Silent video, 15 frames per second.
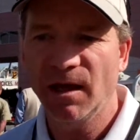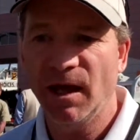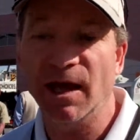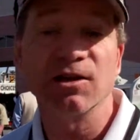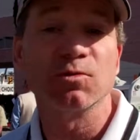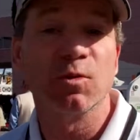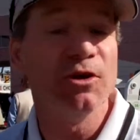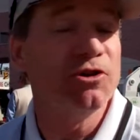
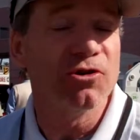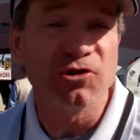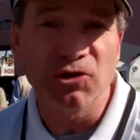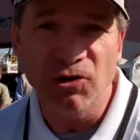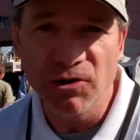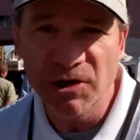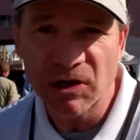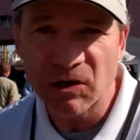as when you're
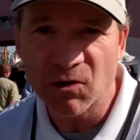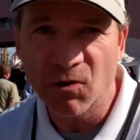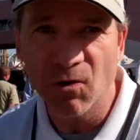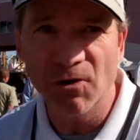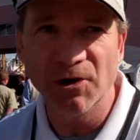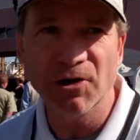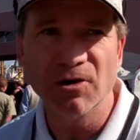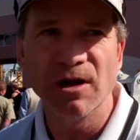turning a
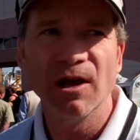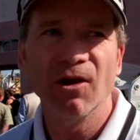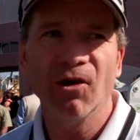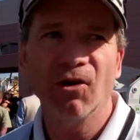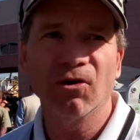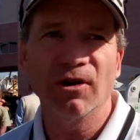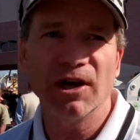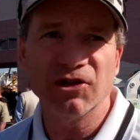corner,
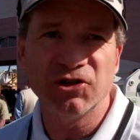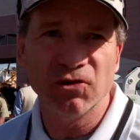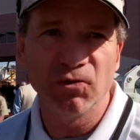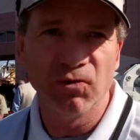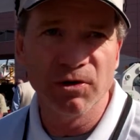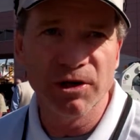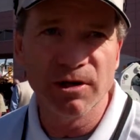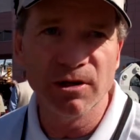or as you
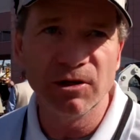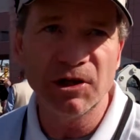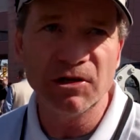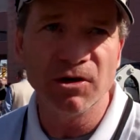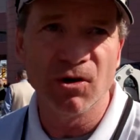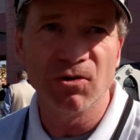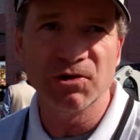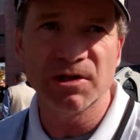really
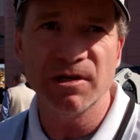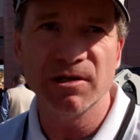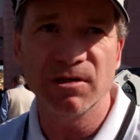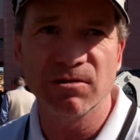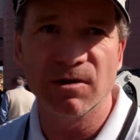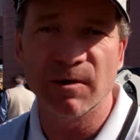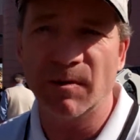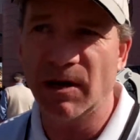doze
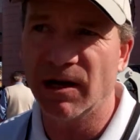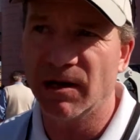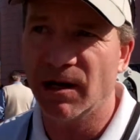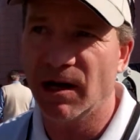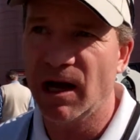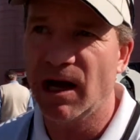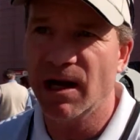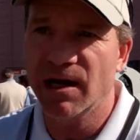into a
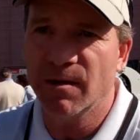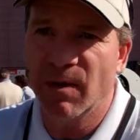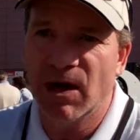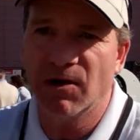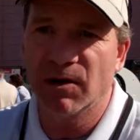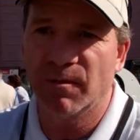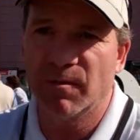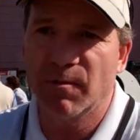high
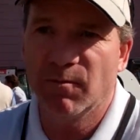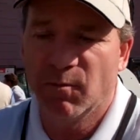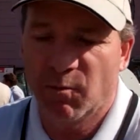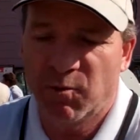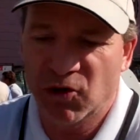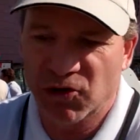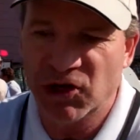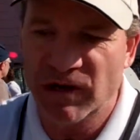amount
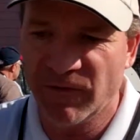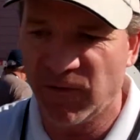of pushing